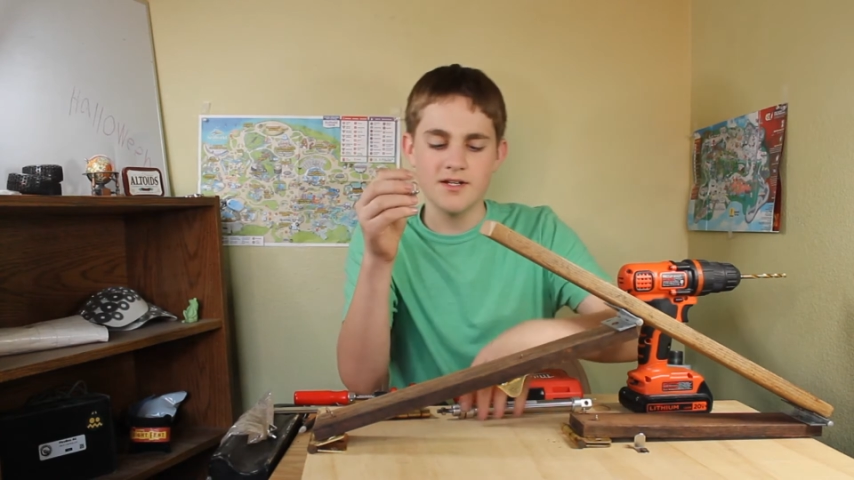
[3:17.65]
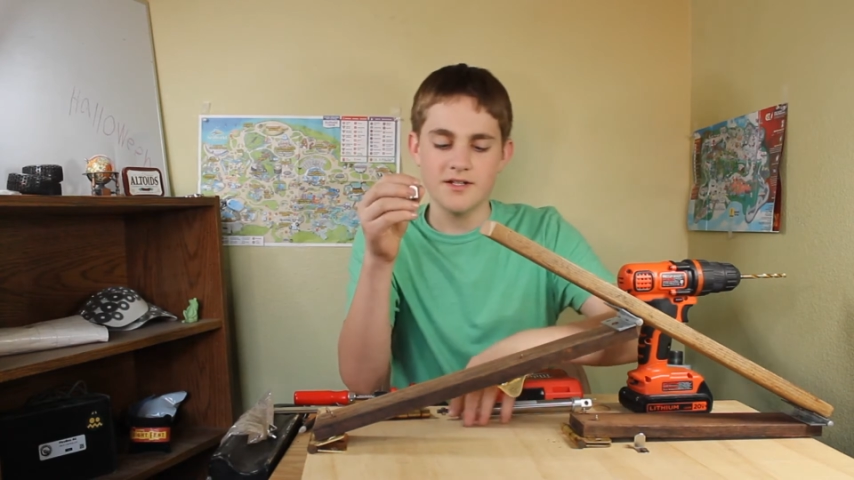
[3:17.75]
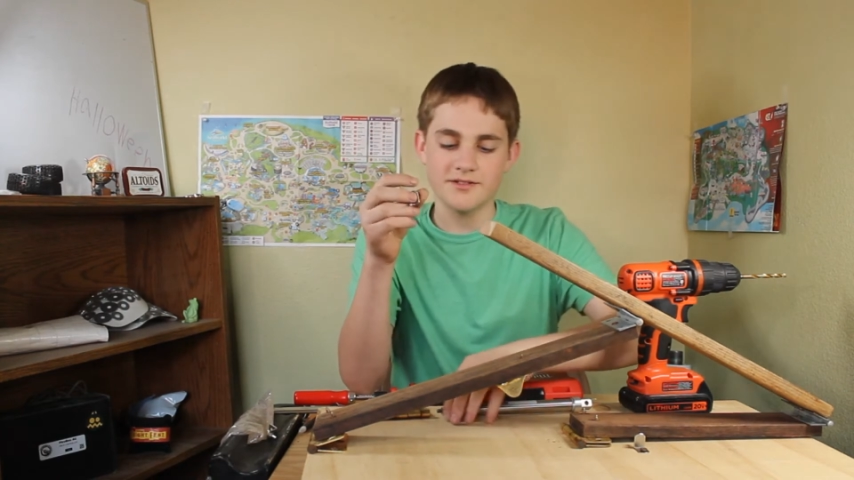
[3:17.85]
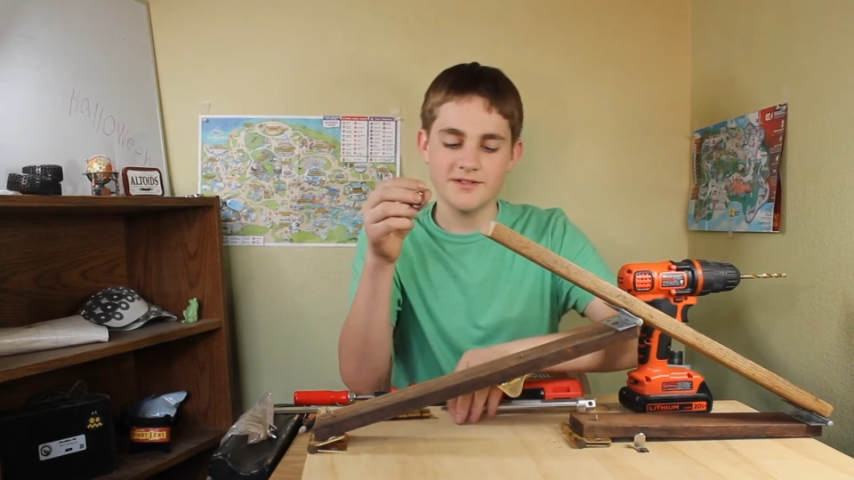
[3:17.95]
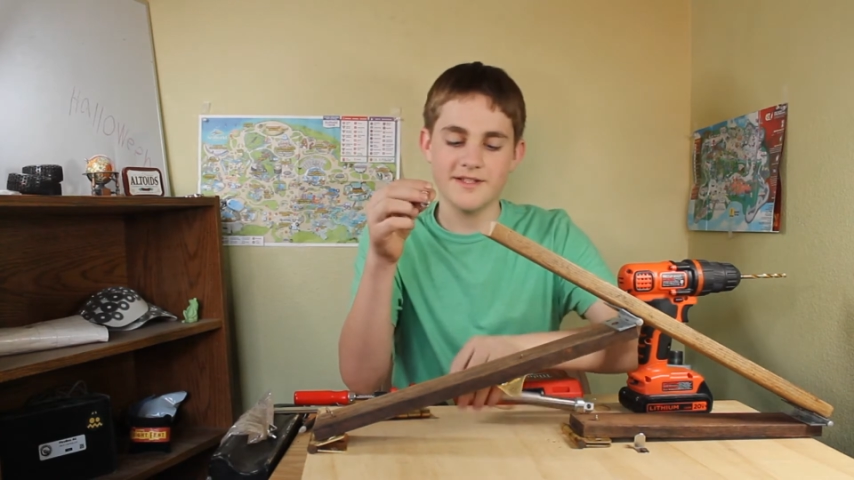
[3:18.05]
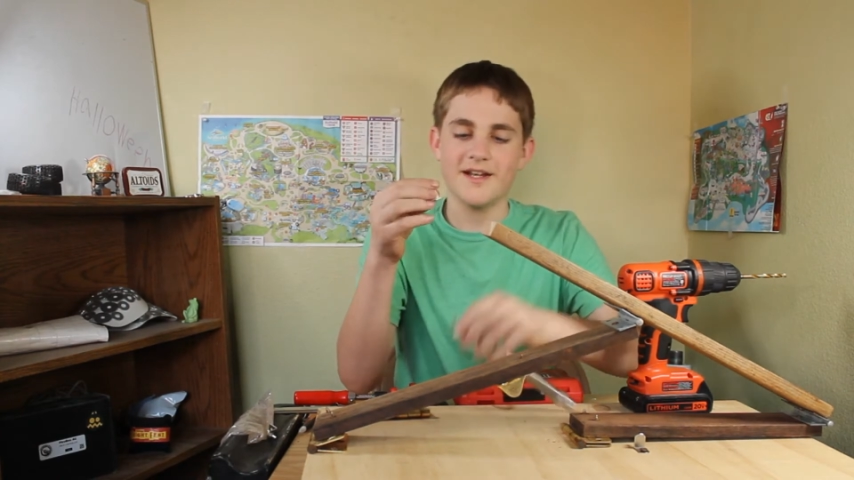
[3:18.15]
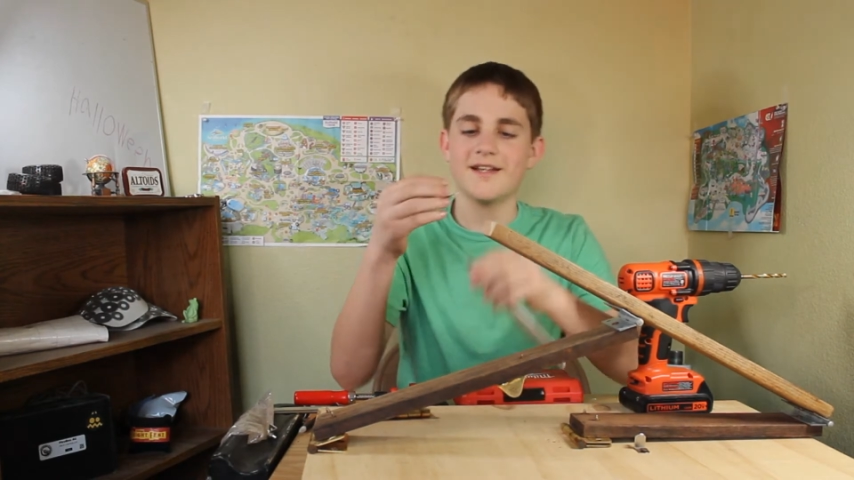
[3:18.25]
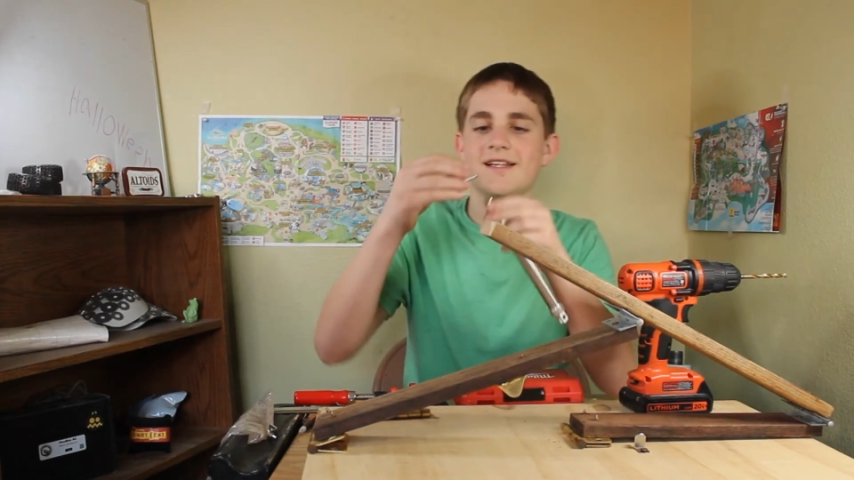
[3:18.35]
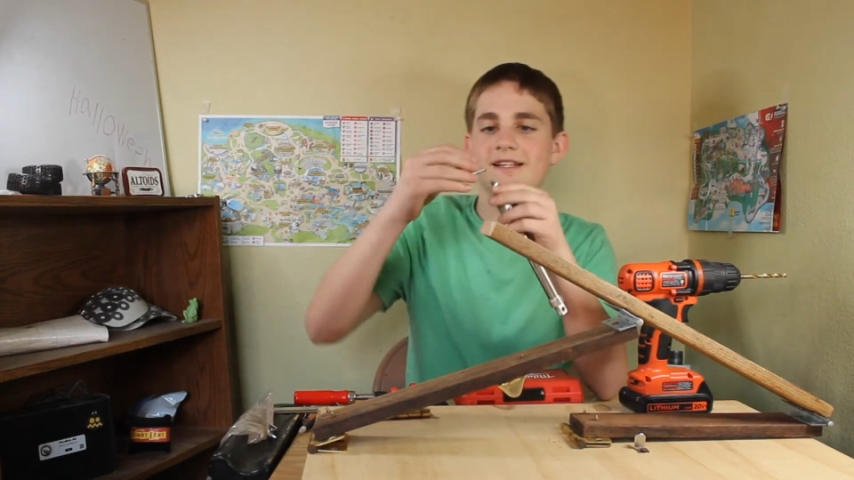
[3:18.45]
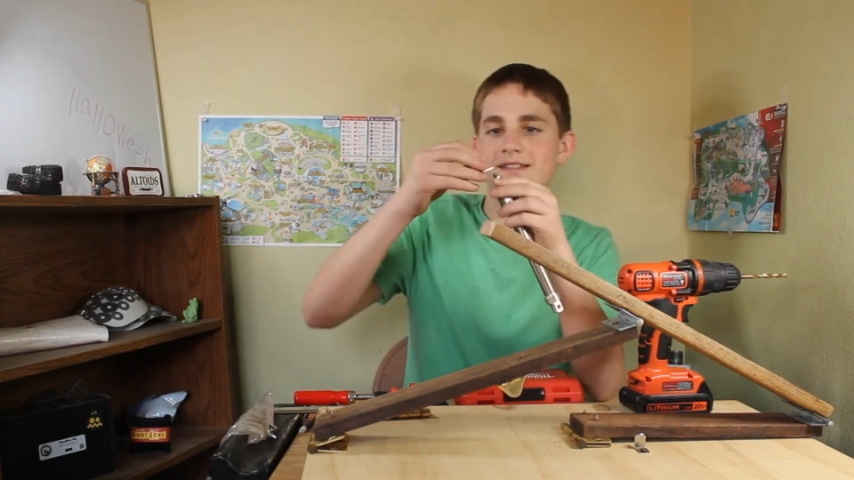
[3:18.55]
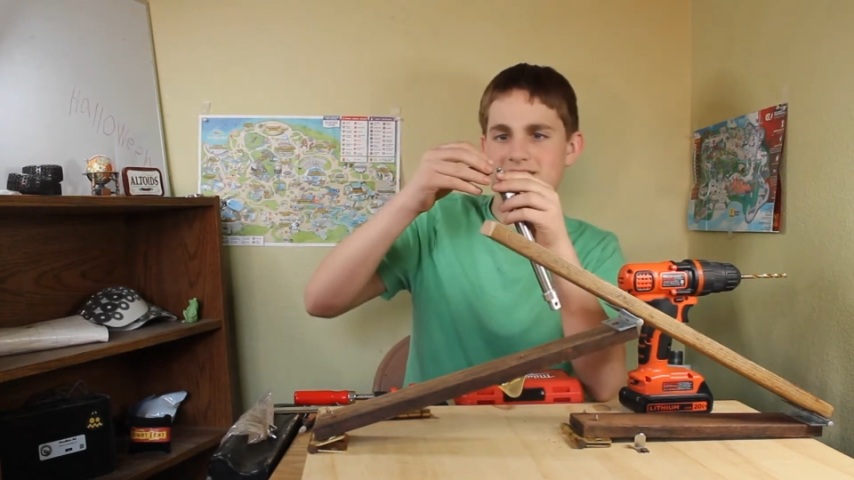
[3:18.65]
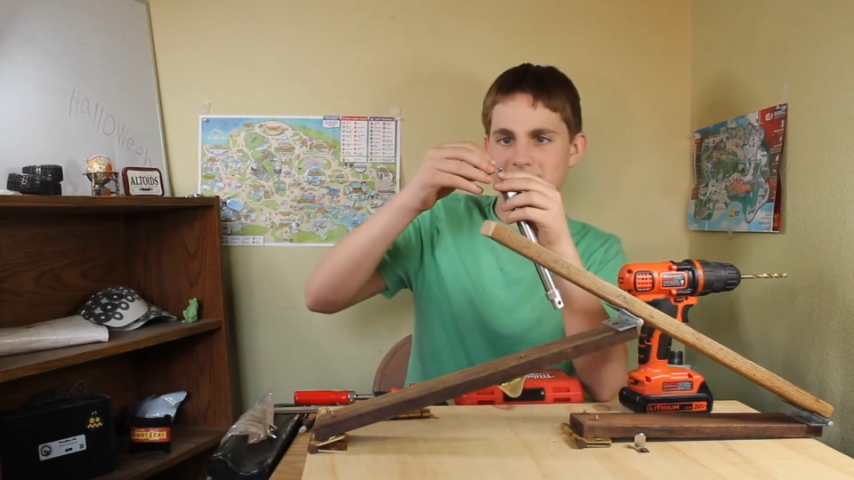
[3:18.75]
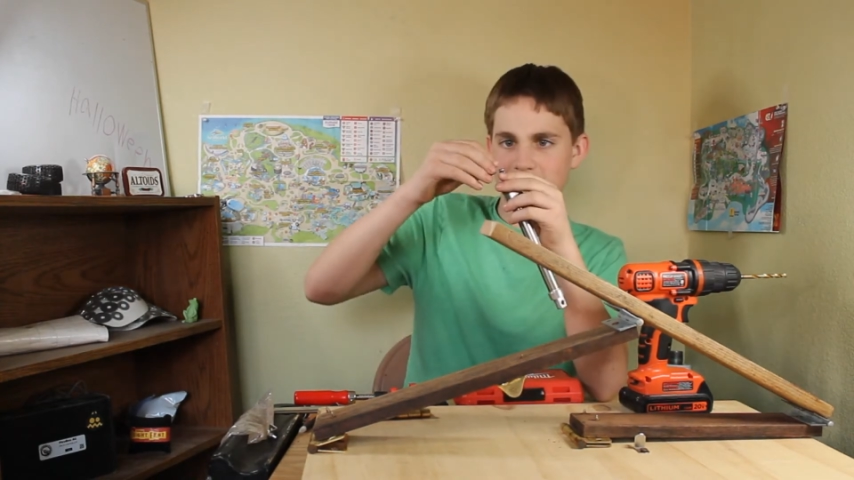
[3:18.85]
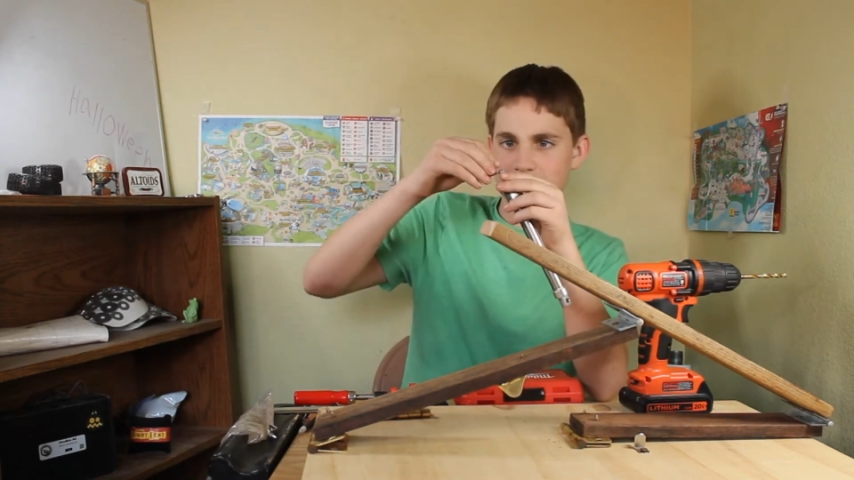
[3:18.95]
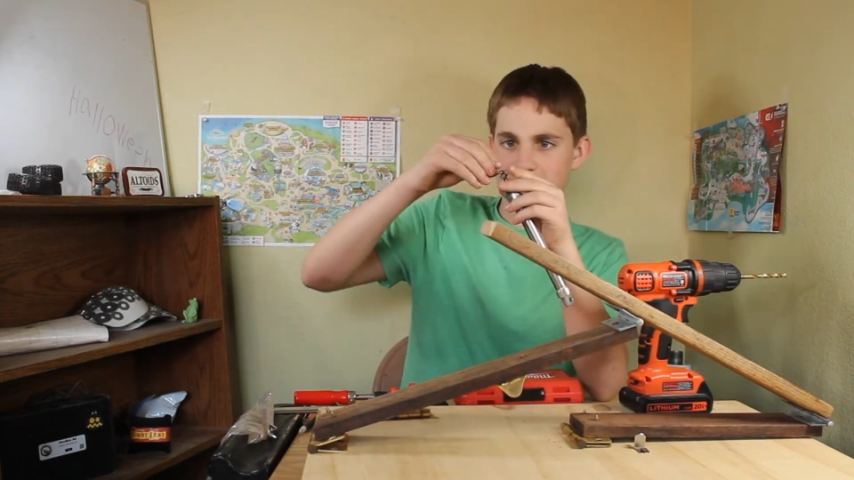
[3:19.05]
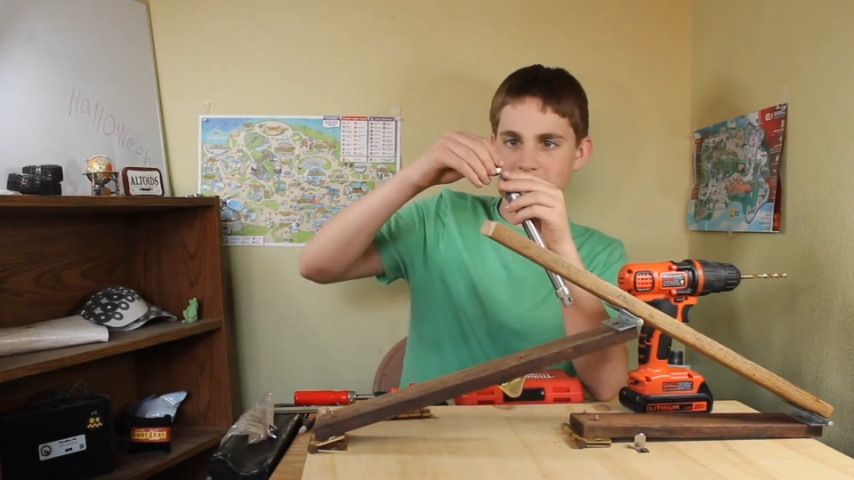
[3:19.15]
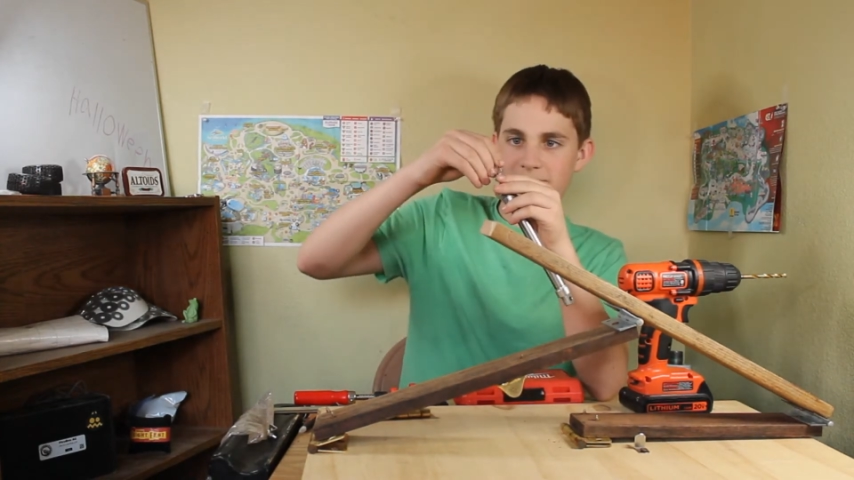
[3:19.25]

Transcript: so that I can slip it on the